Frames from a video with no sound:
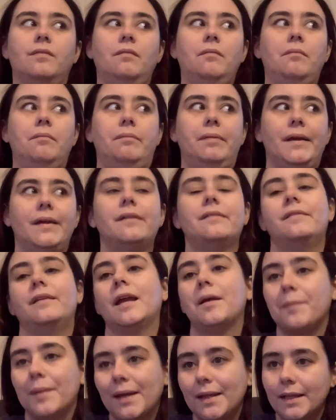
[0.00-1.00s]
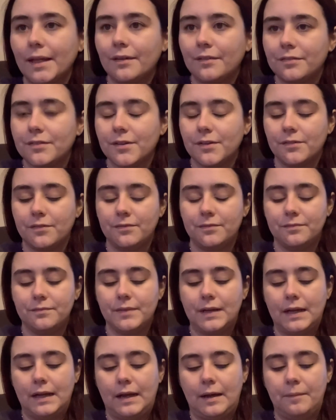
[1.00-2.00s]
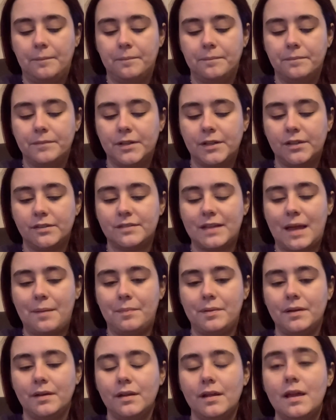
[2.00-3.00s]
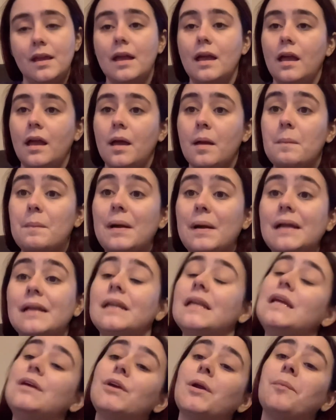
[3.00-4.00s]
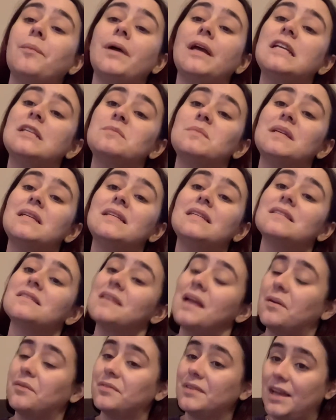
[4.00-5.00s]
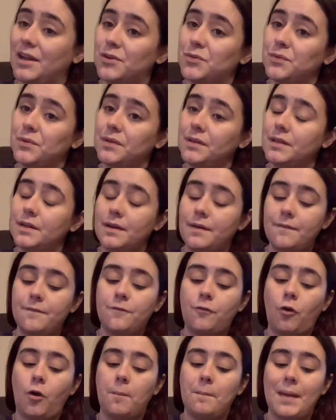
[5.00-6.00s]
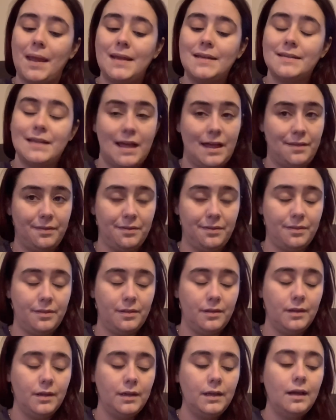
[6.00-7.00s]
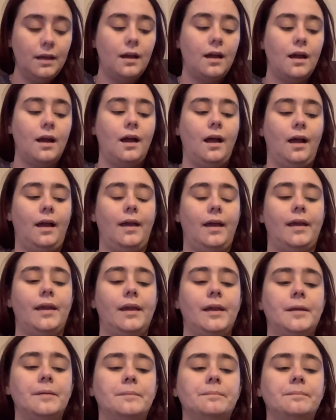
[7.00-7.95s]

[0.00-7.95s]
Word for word: biggest thing in my life so um, that has happened, my knee replacement is now scheduled for May 10th. I